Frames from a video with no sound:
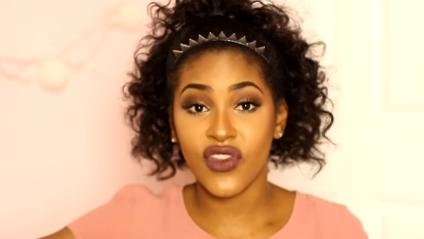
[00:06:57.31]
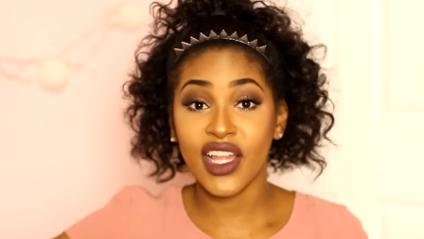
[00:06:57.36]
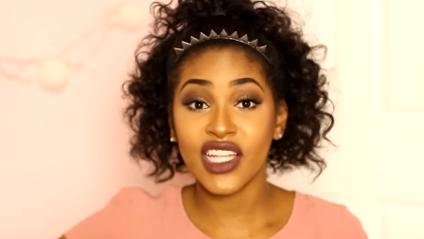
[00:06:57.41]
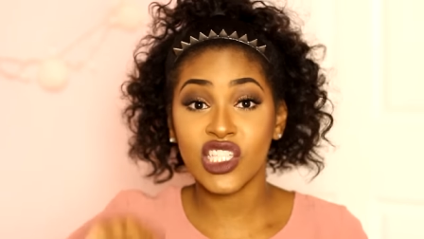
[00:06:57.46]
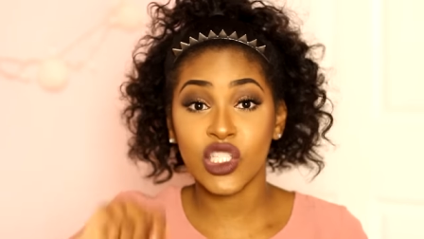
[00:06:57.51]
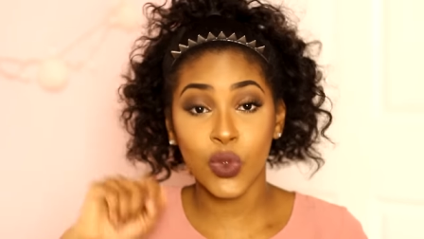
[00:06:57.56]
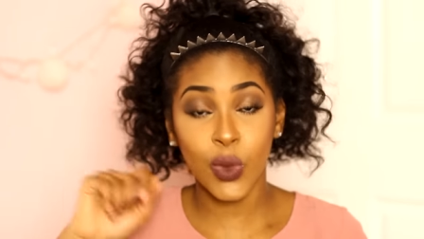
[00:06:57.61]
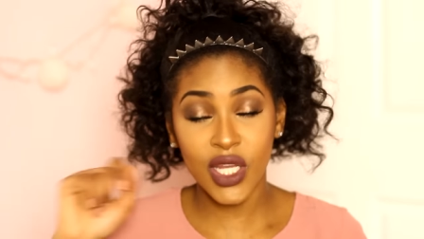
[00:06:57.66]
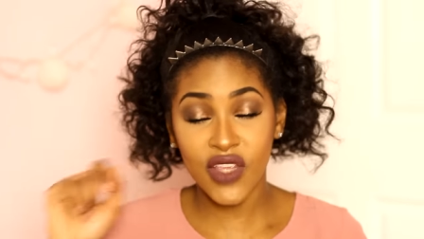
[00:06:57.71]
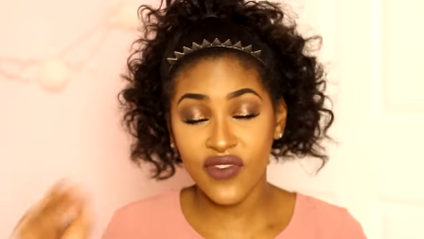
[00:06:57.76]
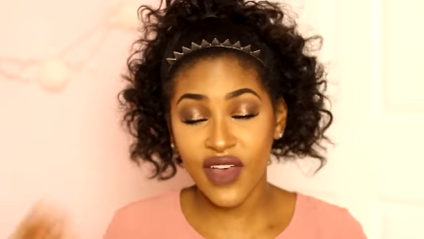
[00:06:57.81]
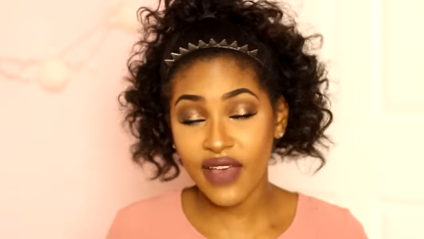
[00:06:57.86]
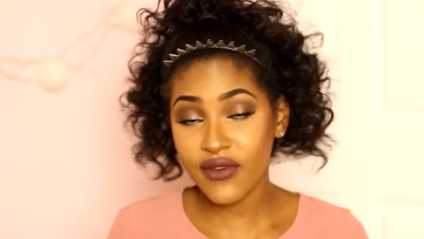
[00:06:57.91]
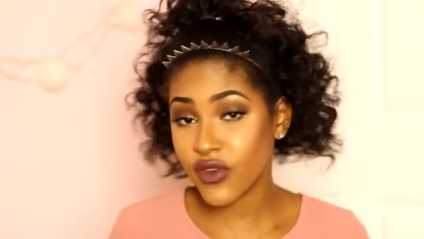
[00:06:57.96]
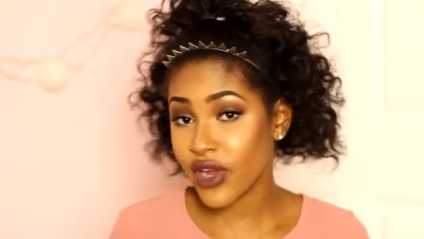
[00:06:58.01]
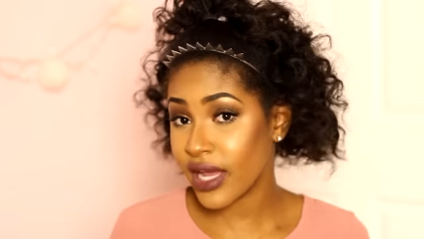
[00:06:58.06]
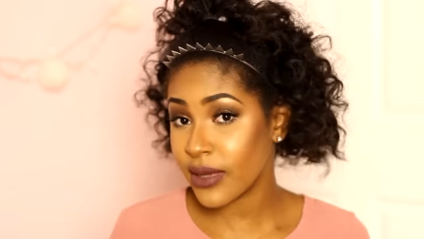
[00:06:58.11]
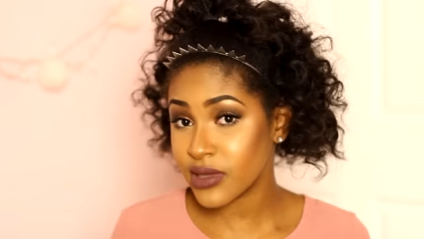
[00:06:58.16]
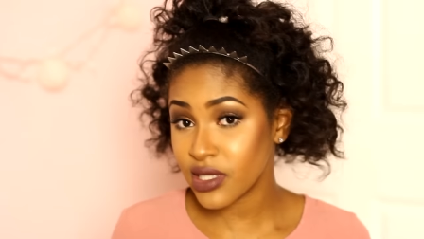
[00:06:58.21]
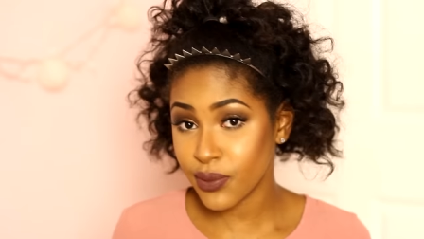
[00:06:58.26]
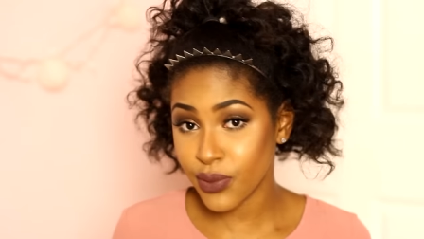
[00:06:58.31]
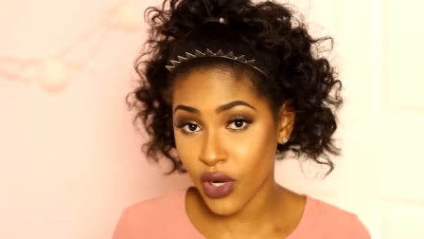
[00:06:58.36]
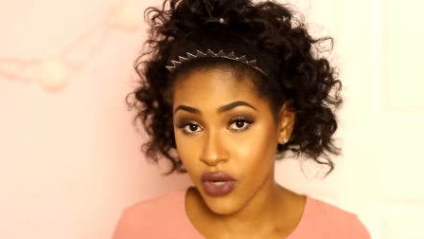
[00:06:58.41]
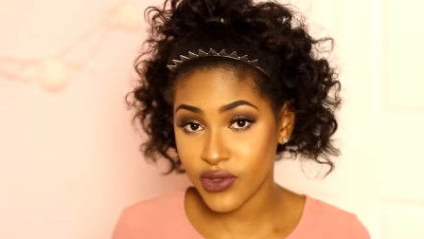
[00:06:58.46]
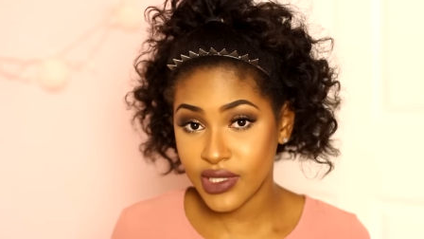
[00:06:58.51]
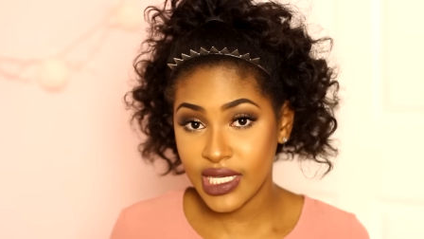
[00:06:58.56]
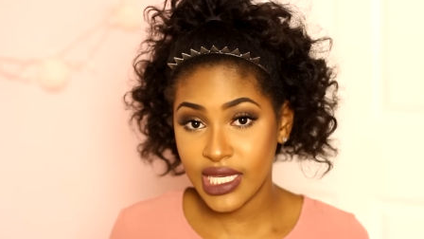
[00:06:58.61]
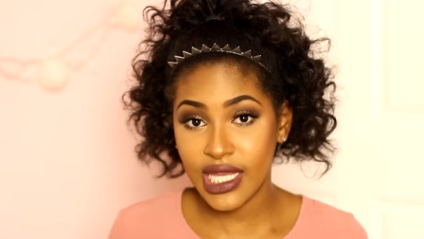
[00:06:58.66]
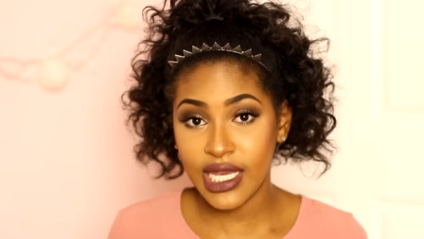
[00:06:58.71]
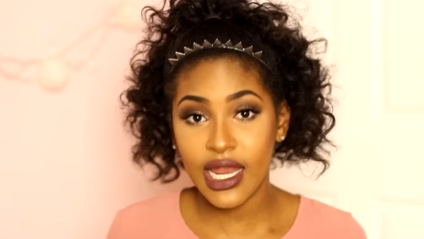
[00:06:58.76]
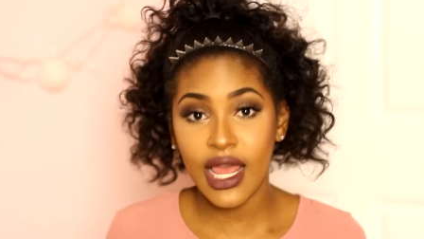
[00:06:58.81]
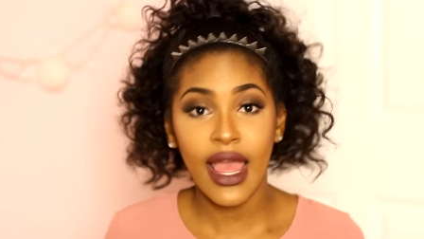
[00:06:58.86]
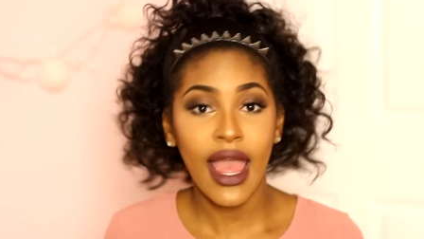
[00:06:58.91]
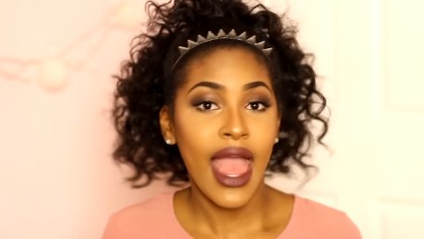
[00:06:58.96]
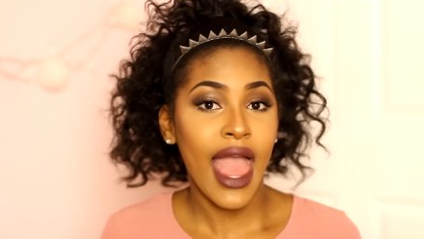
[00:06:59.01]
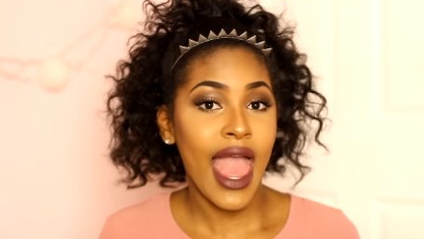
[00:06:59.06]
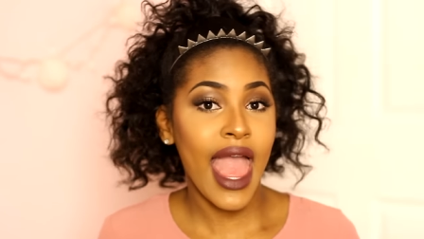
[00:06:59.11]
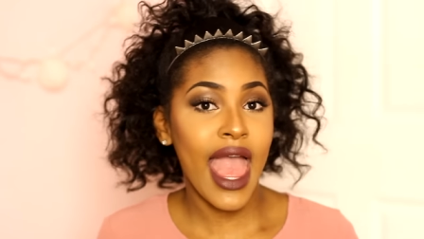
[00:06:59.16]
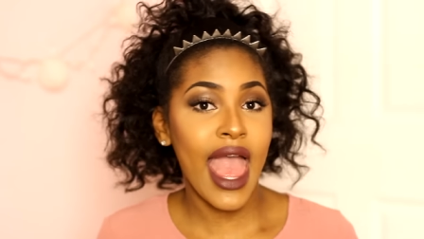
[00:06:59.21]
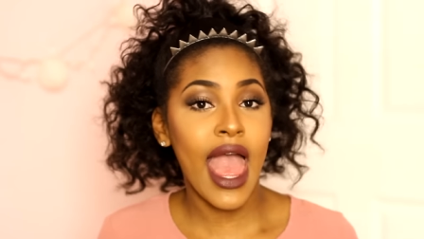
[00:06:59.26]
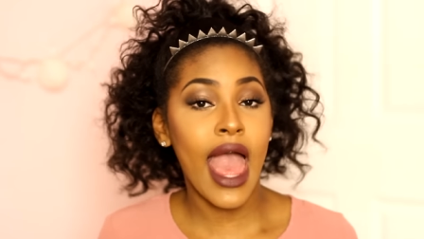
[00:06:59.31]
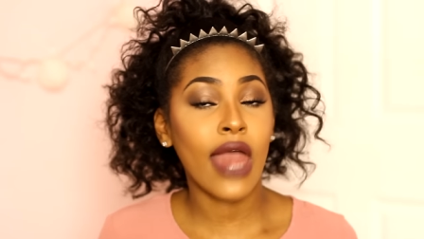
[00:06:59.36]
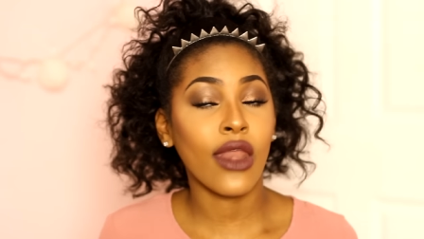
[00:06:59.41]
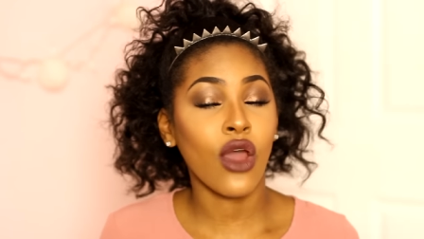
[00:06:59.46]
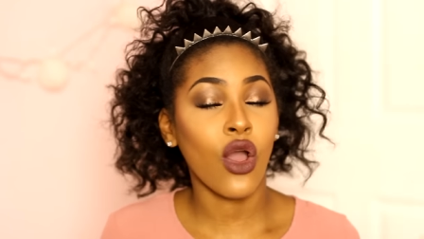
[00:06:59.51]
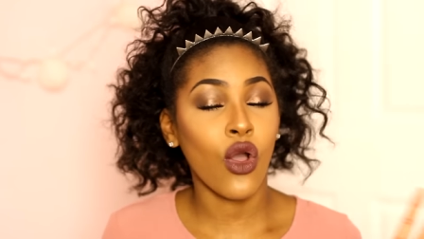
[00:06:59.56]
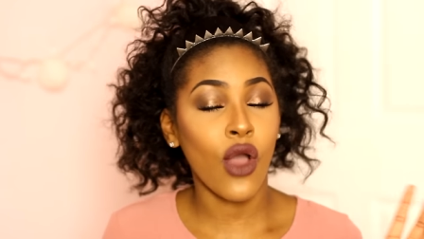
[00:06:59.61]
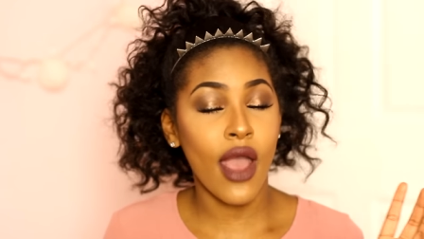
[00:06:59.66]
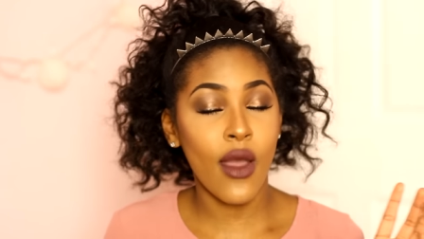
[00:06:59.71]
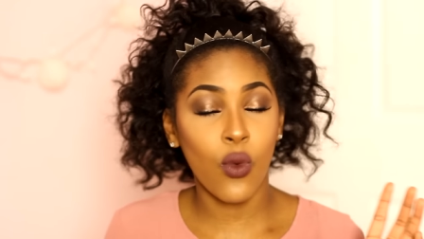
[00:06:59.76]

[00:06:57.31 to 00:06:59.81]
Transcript: That's 25 grams of protein and